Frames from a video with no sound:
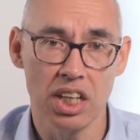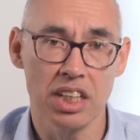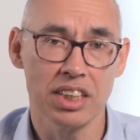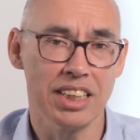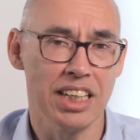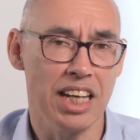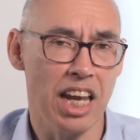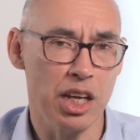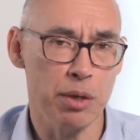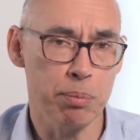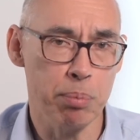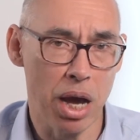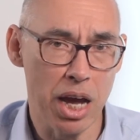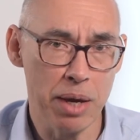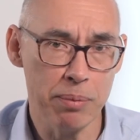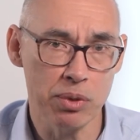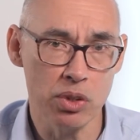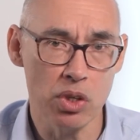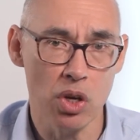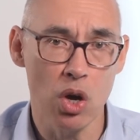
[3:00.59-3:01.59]
delayed
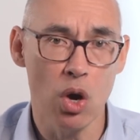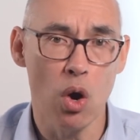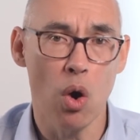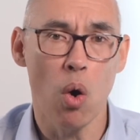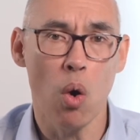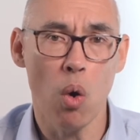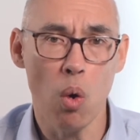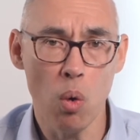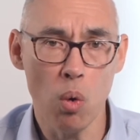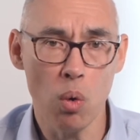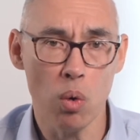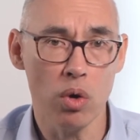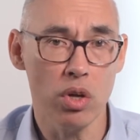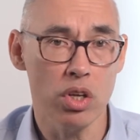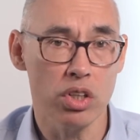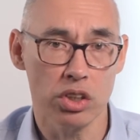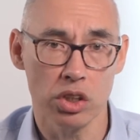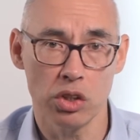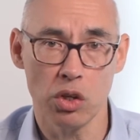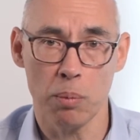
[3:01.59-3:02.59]
payment
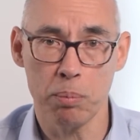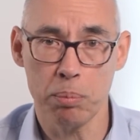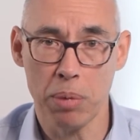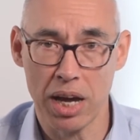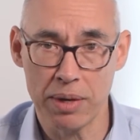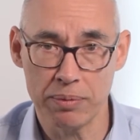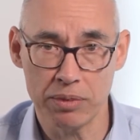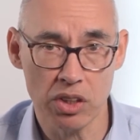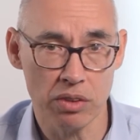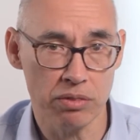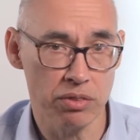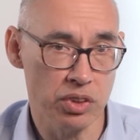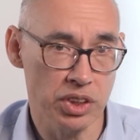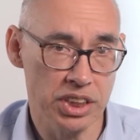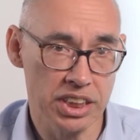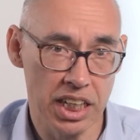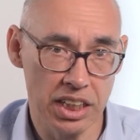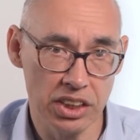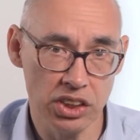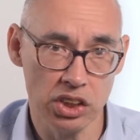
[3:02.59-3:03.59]
or the non-payment of a
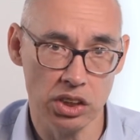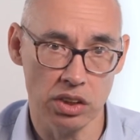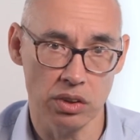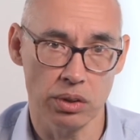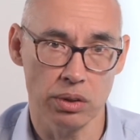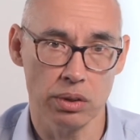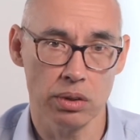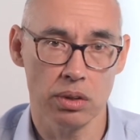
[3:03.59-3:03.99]
retention.